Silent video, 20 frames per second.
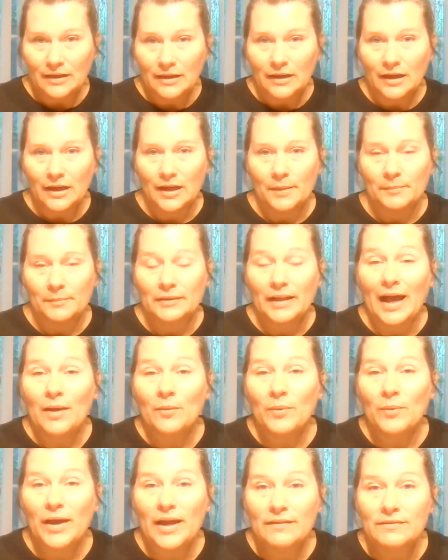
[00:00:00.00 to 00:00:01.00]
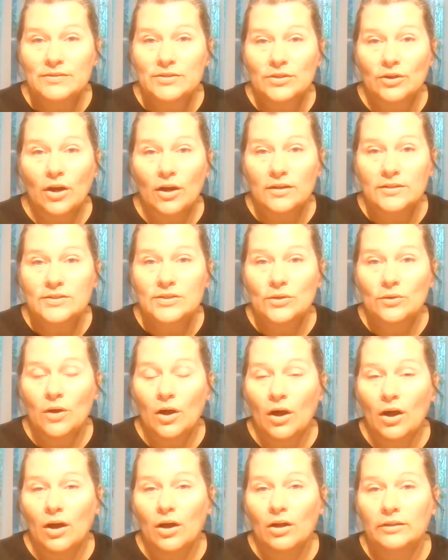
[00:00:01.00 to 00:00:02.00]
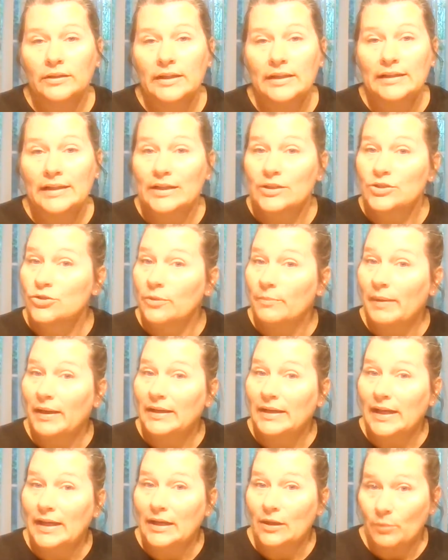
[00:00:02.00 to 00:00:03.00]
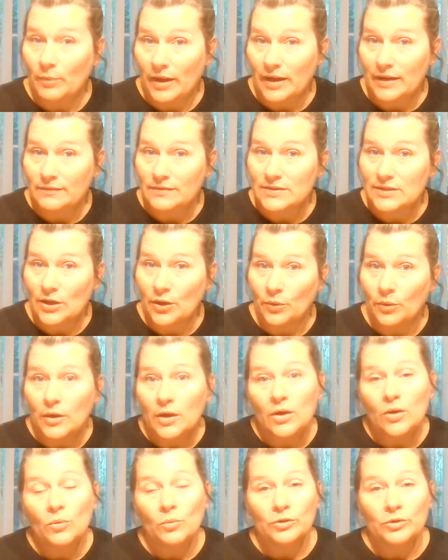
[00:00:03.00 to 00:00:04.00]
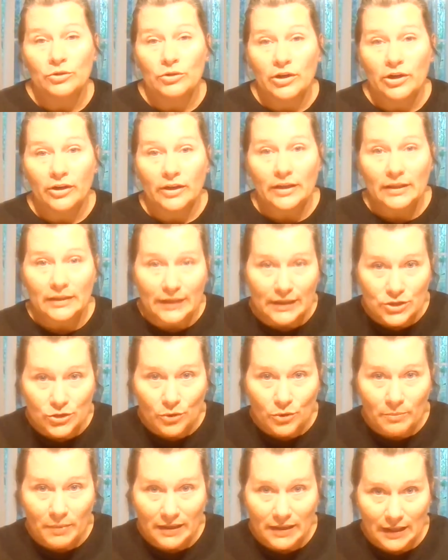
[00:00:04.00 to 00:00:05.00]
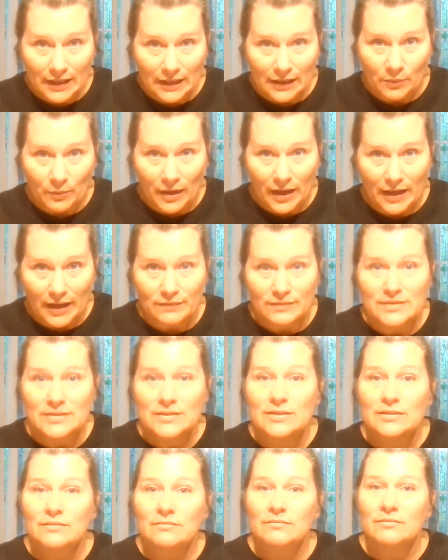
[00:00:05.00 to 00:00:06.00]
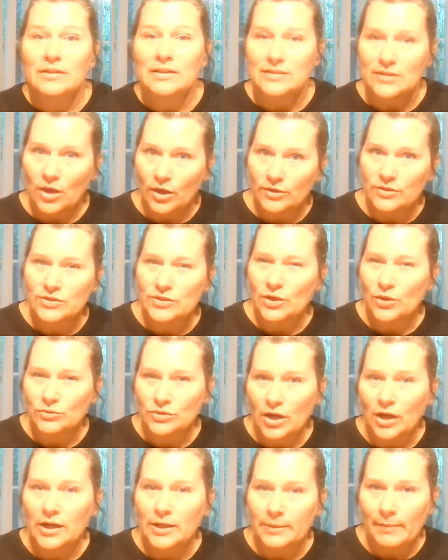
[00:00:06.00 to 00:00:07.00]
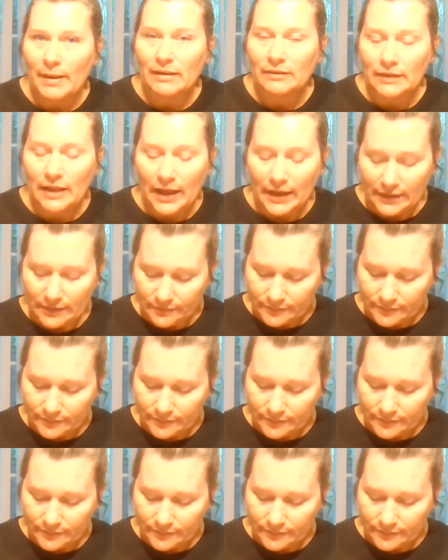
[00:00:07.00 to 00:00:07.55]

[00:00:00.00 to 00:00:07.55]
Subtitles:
Light waves are also called electromagnetic waves. So when you hear electromagnetic waves, it's also talking about light.